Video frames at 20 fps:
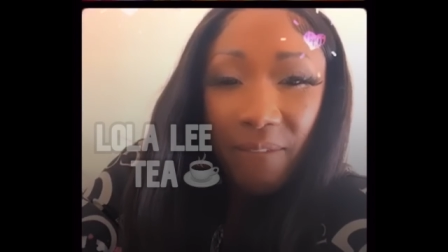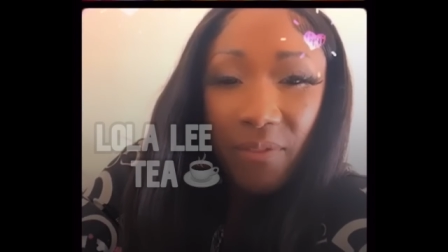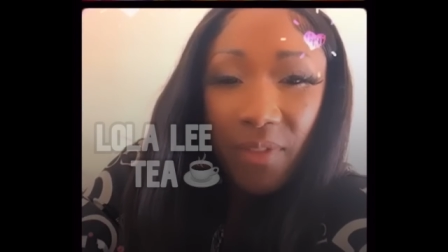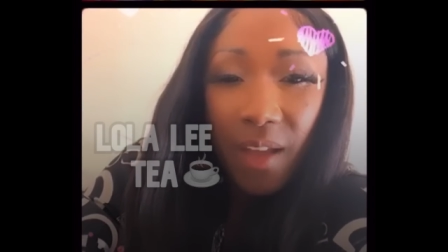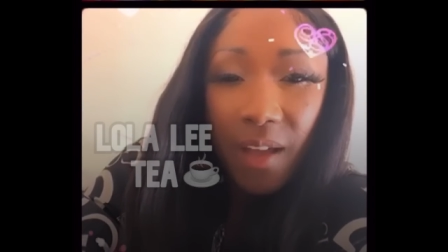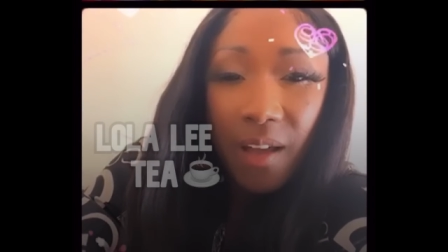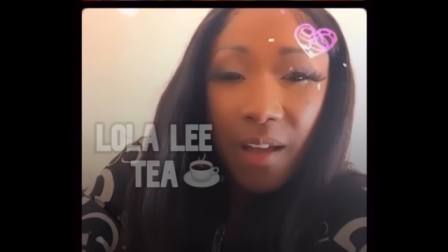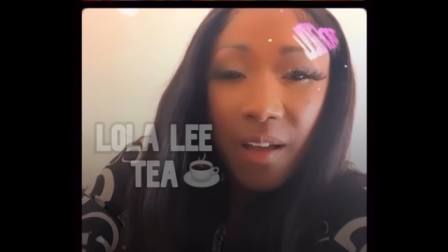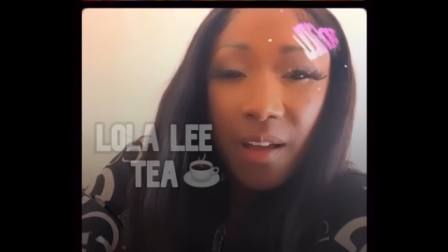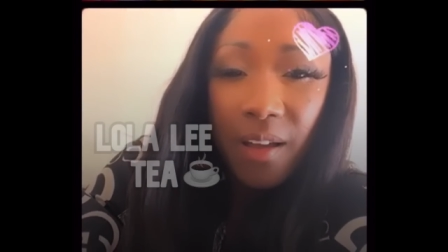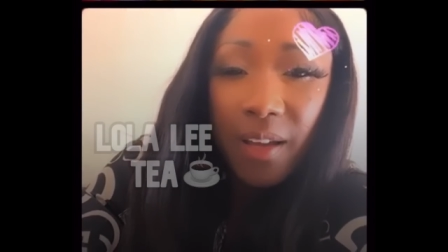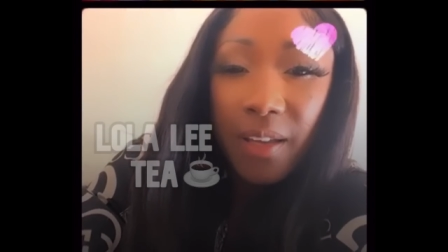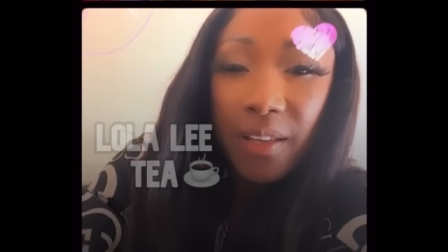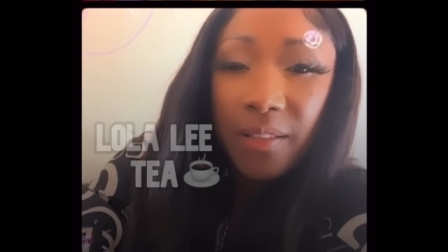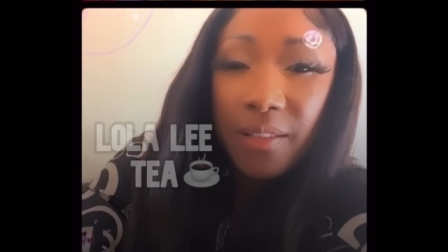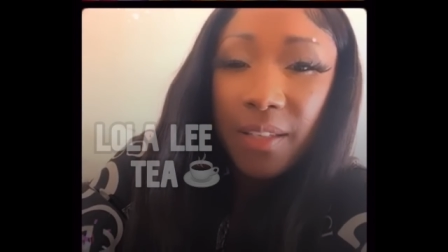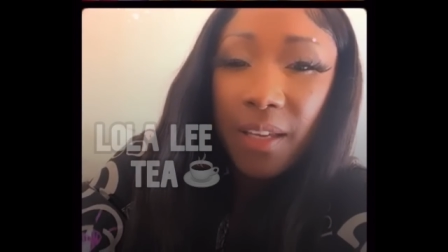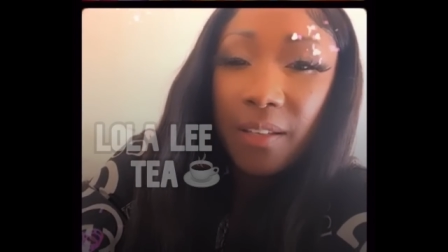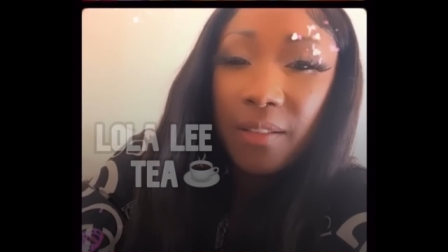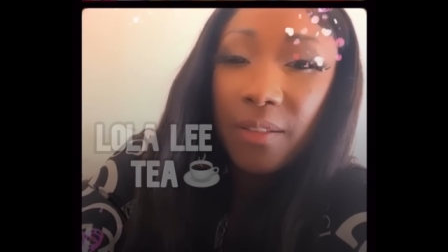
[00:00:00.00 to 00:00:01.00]
Nah, I
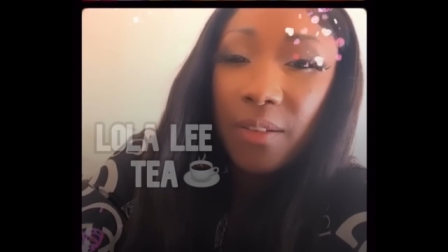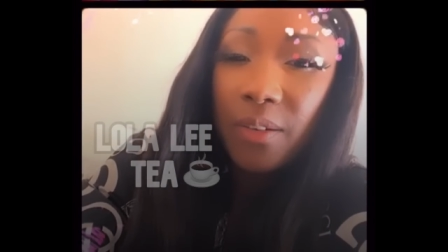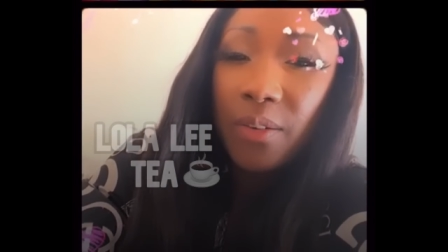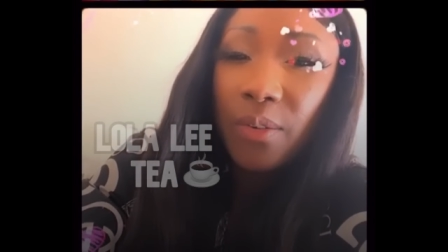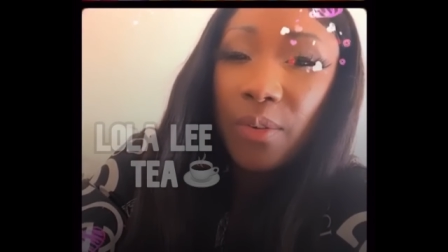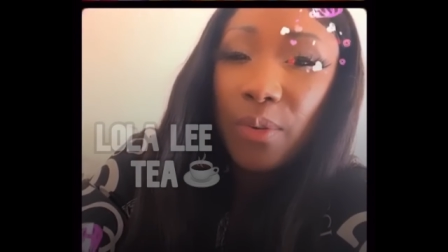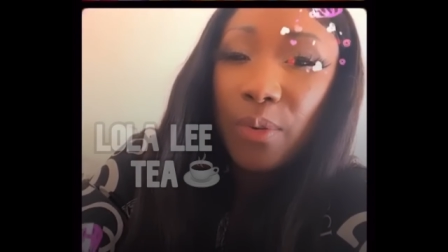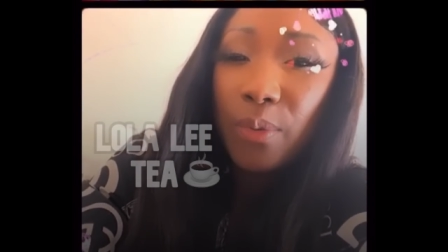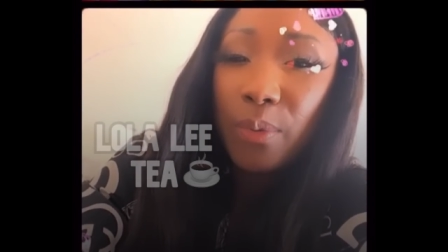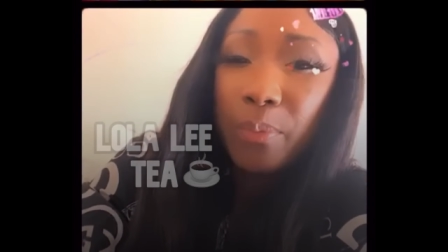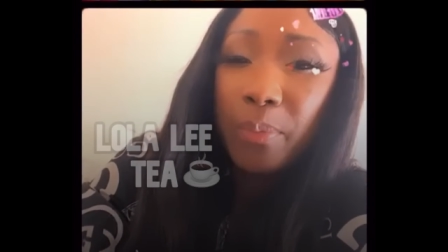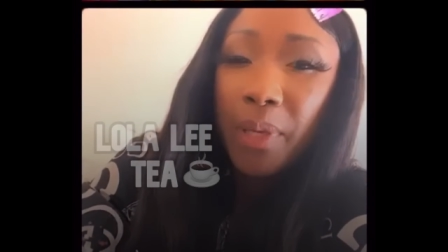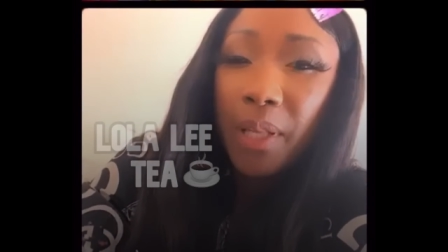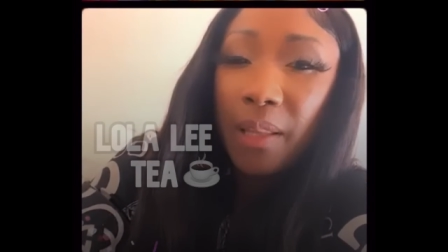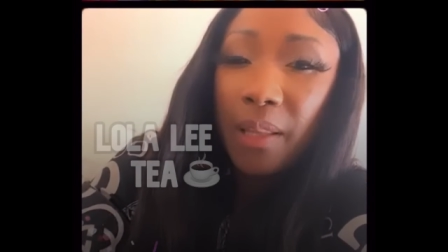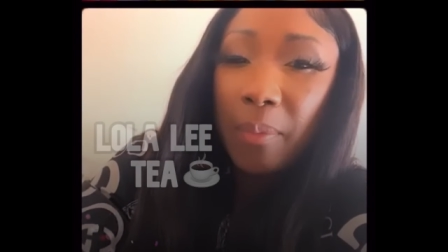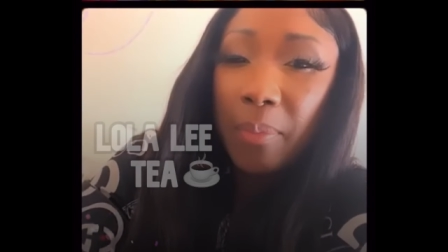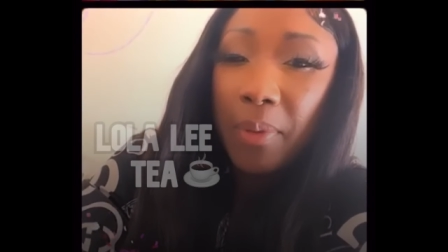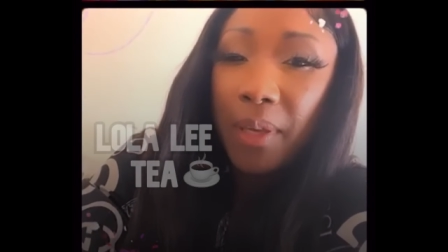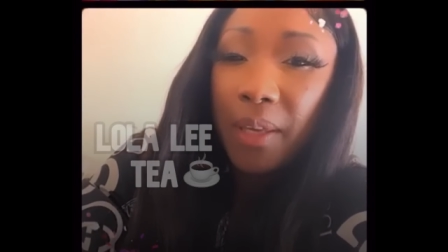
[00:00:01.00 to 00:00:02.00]
ain't take no old
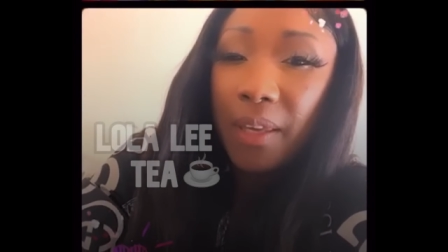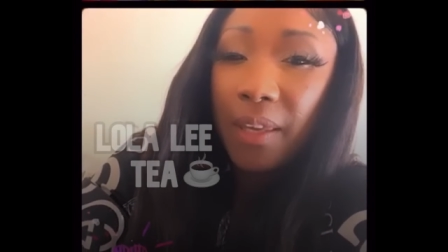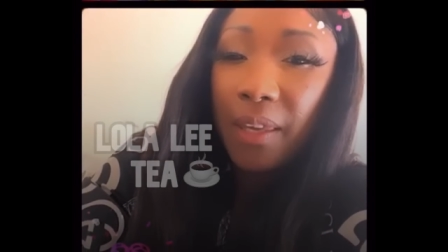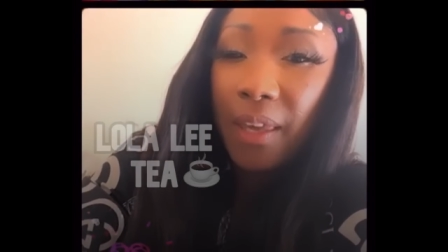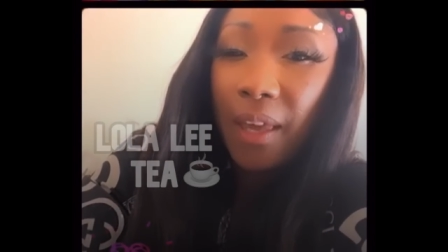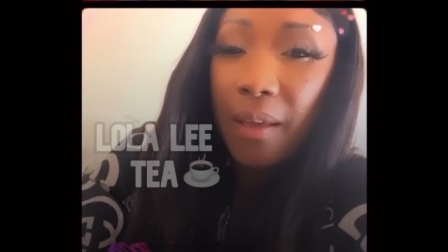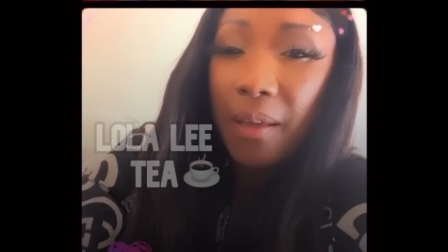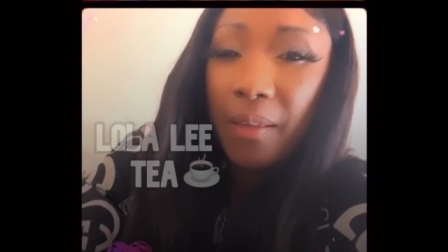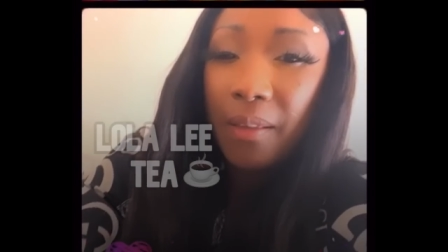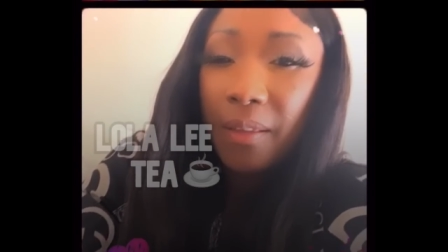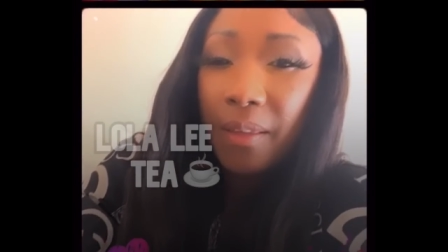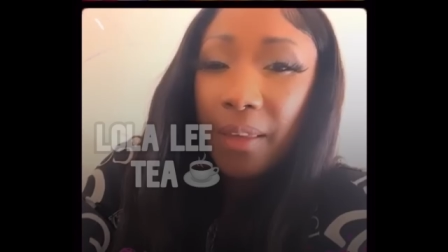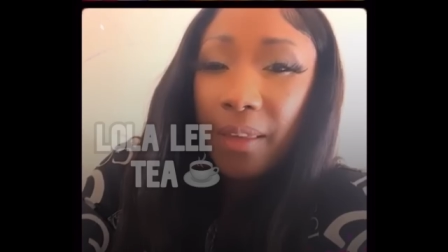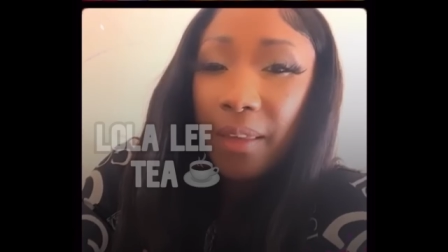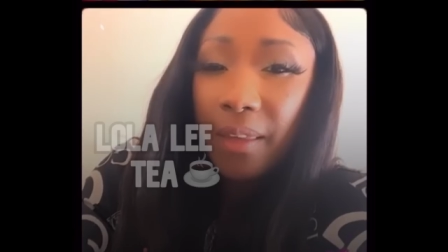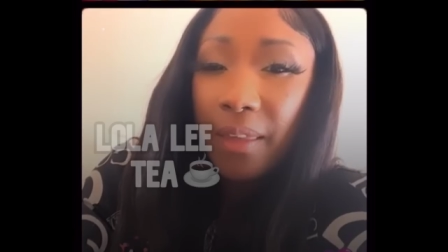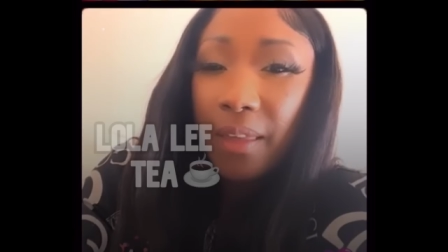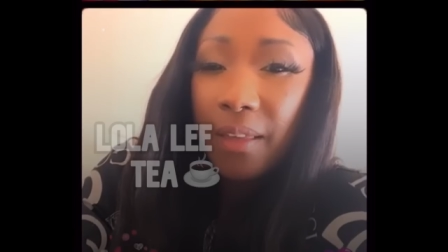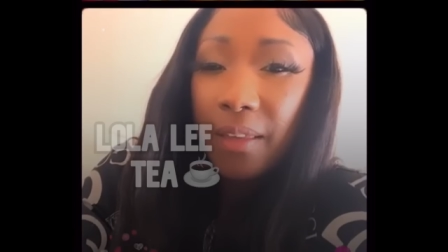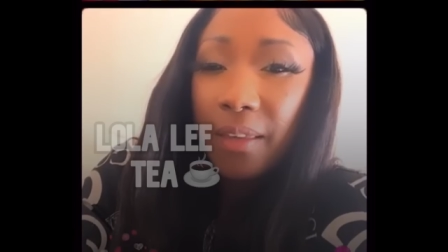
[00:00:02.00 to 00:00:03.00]
belly pic.
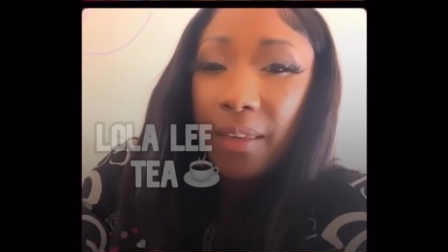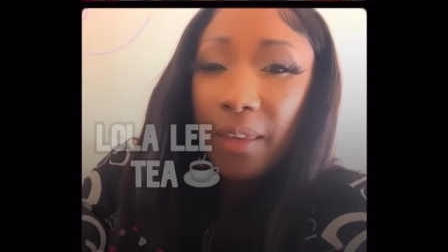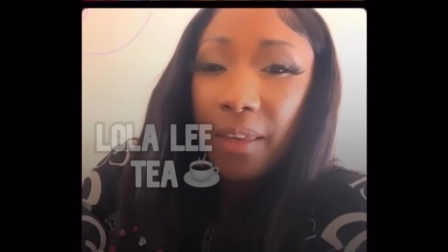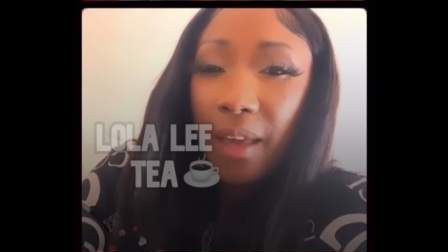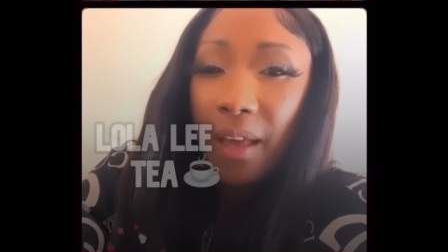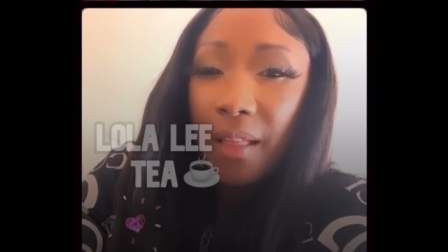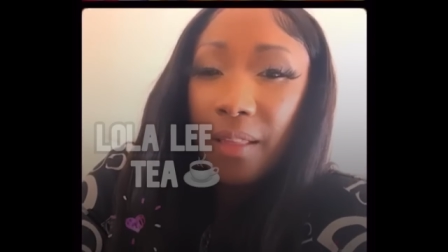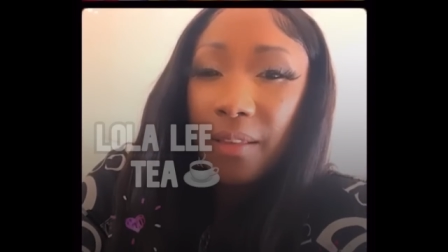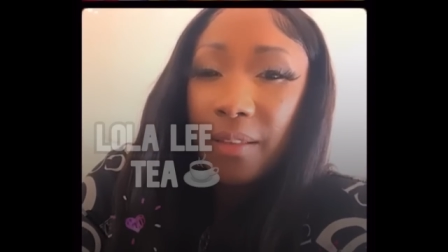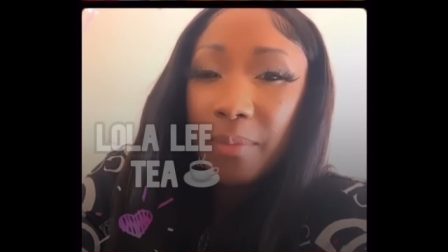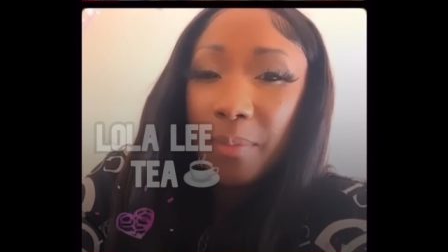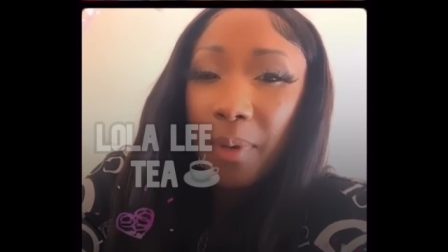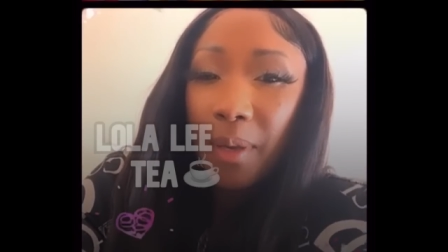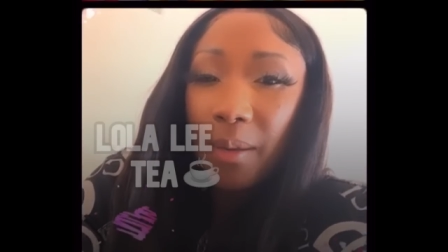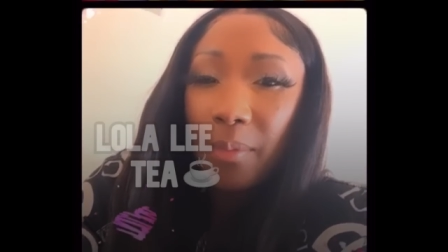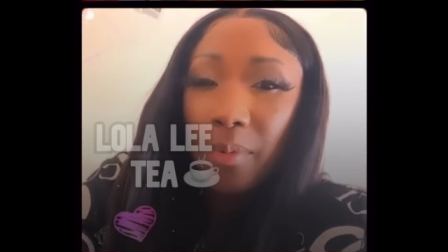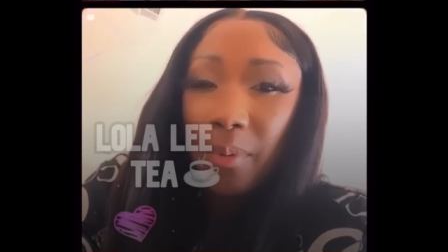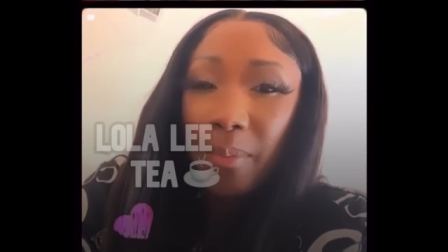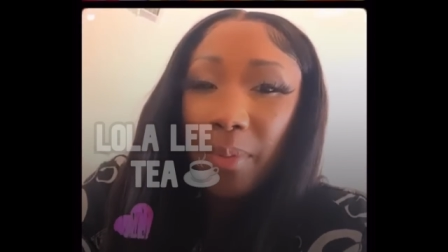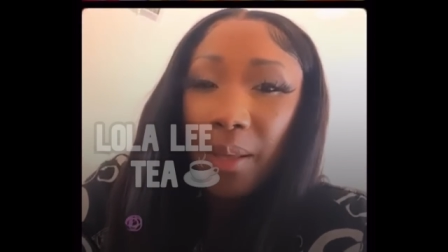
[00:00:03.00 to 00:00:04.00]
Callie's
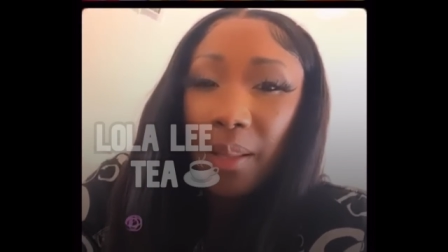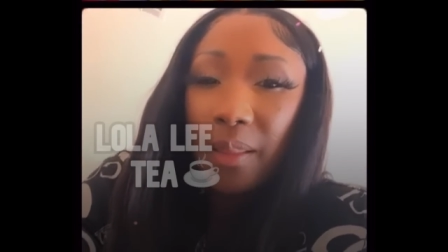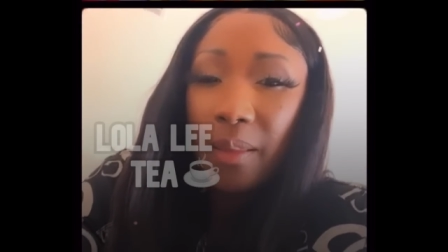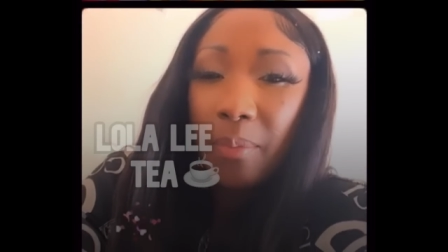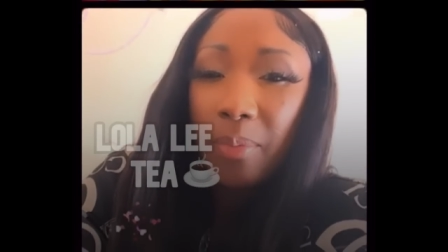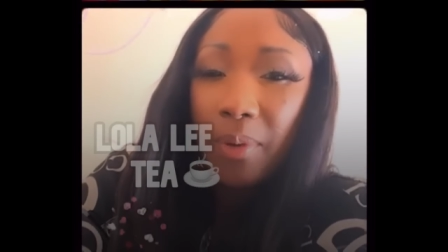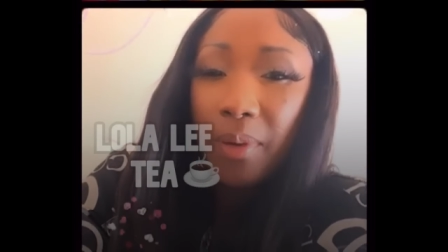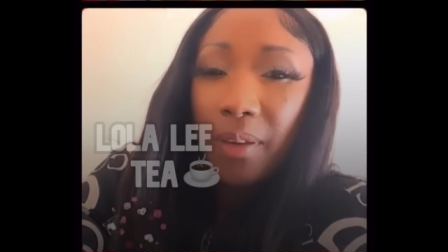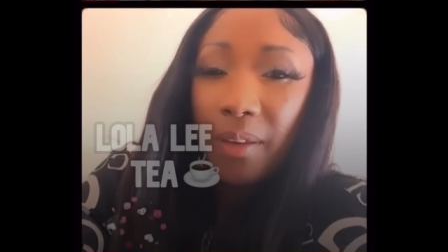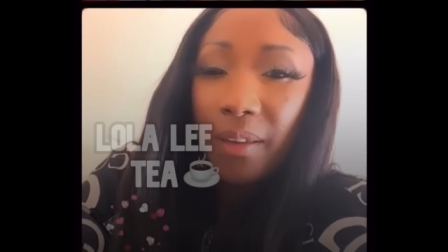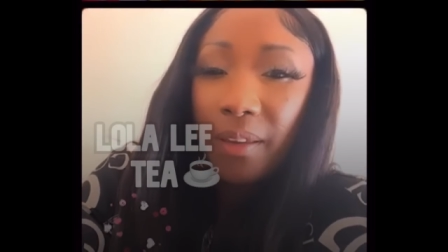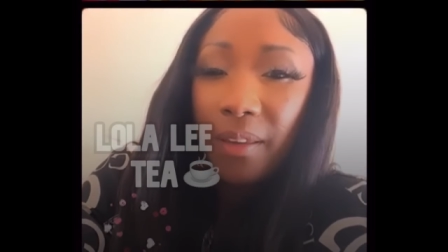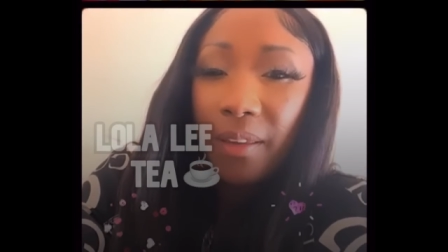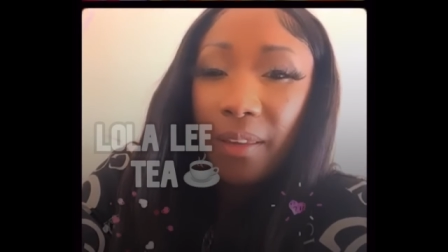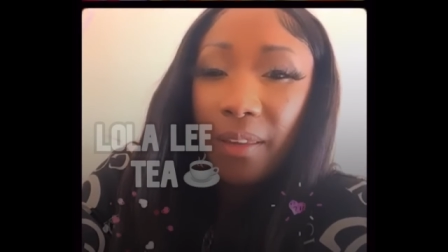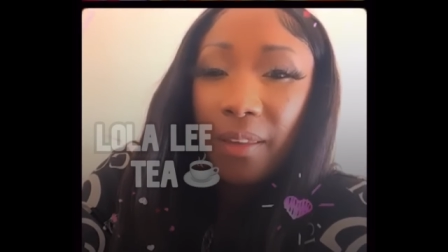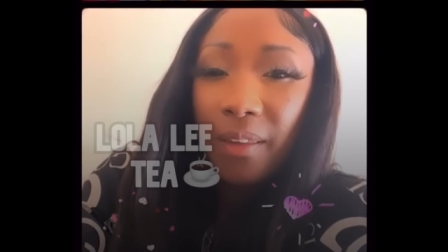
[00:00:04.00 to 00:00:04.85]
baby belly pic.